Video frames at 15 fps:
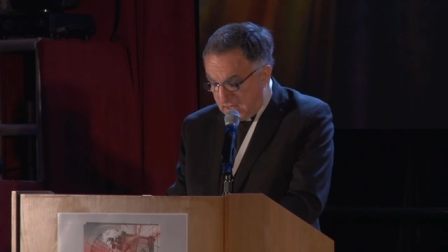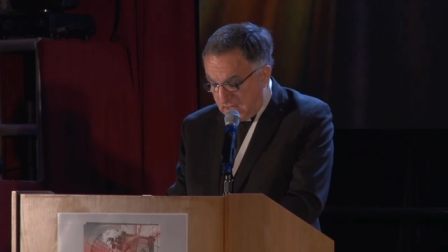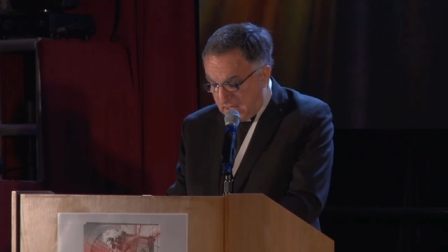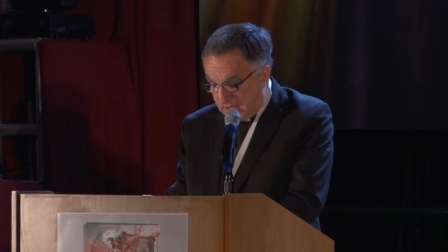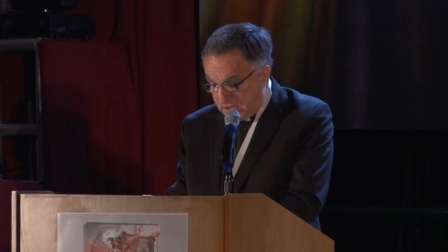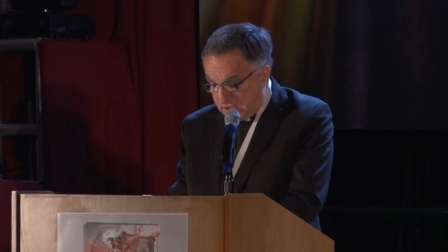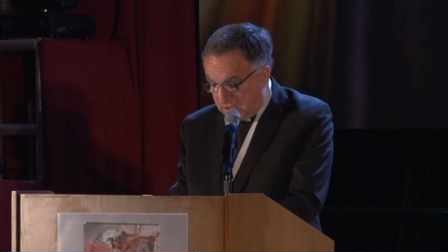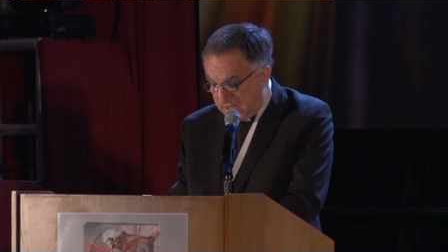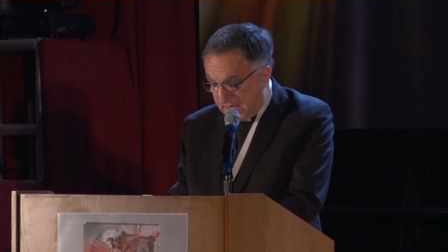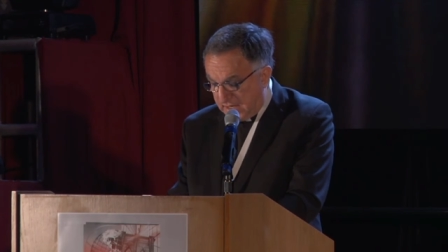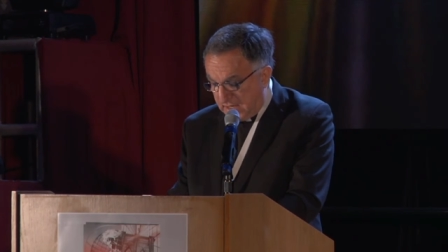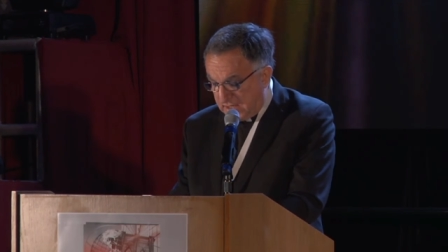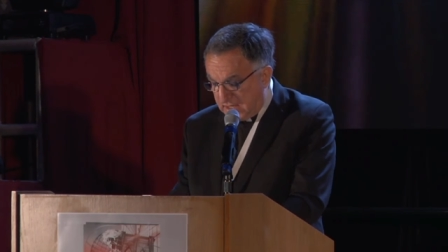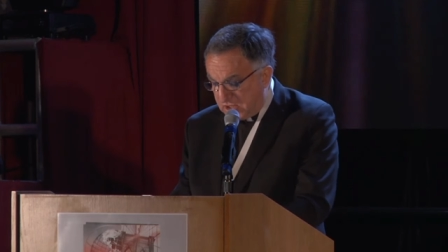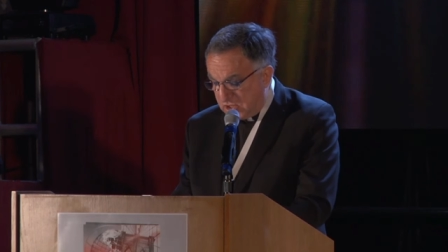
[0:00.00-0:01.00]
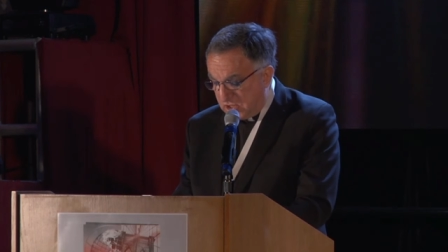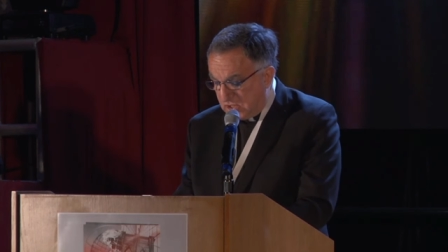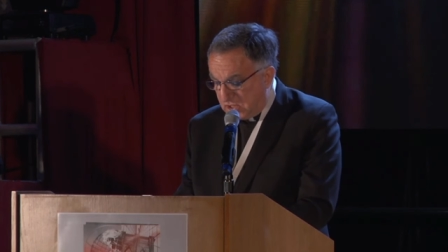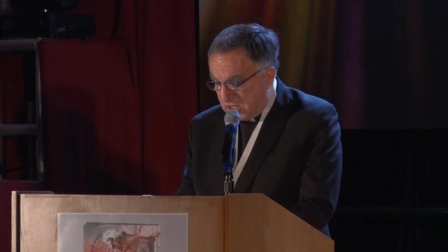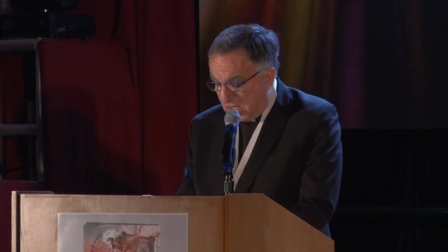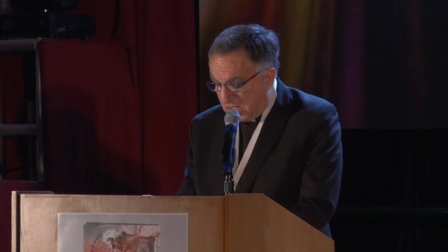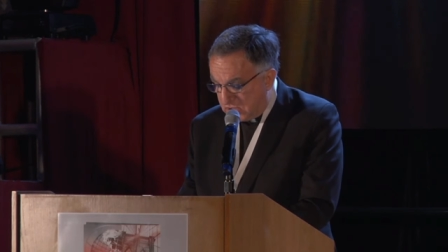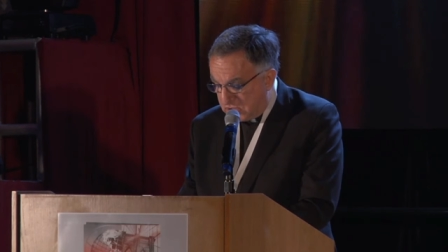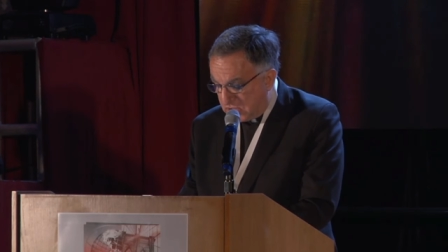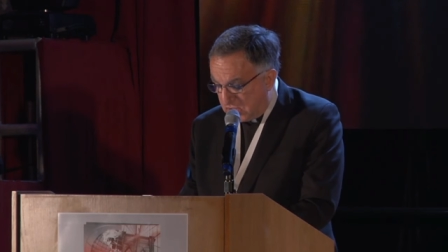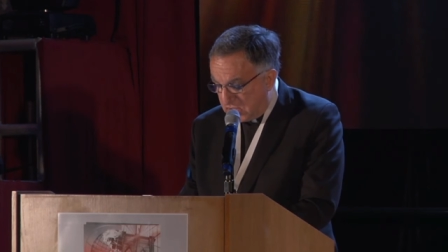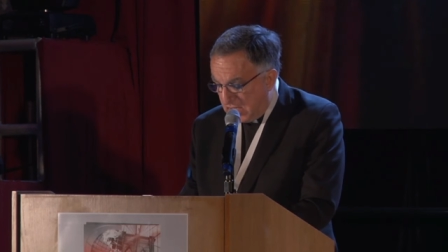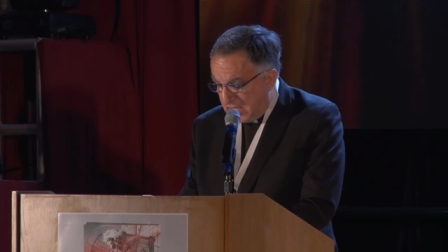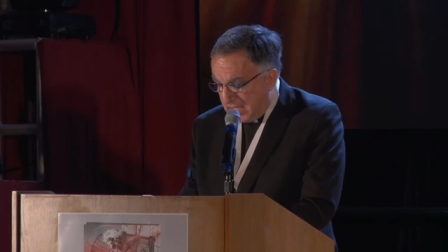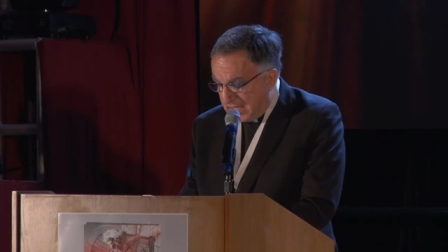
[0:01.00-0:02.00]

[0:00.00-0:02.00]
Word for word: internet and digital culture